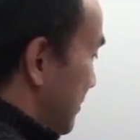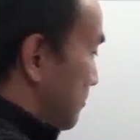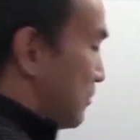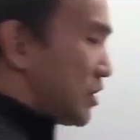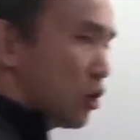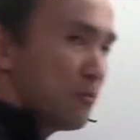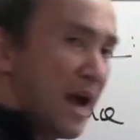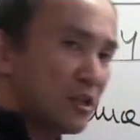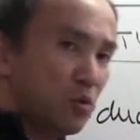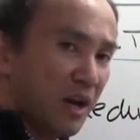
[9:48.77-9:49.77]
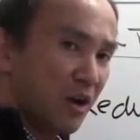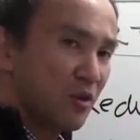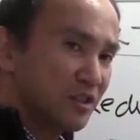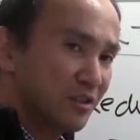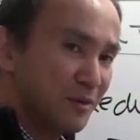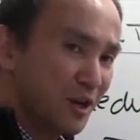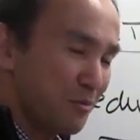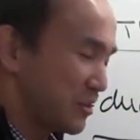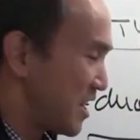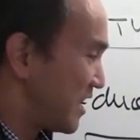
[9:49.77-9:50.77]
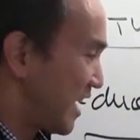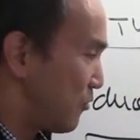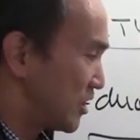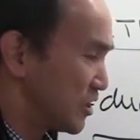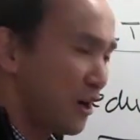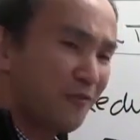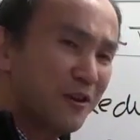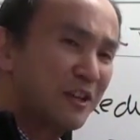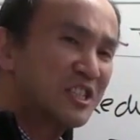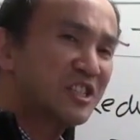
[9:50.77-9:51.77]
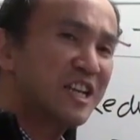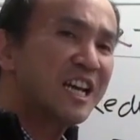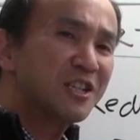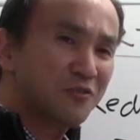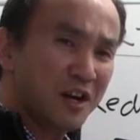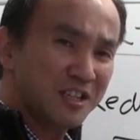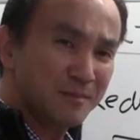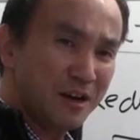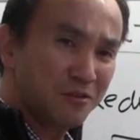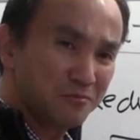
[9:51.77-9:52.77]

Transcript: But so back to what I was in the middle of saying, I was not feeling satisfied about